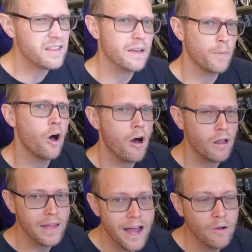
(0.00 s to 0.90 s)
them
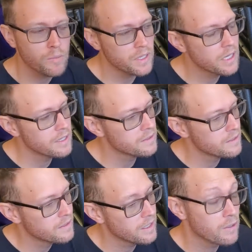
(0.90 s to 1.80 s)
all out
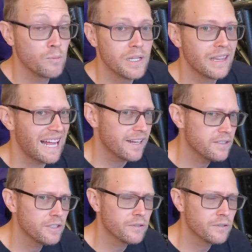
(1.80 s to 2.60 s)
because it'll be a lot easier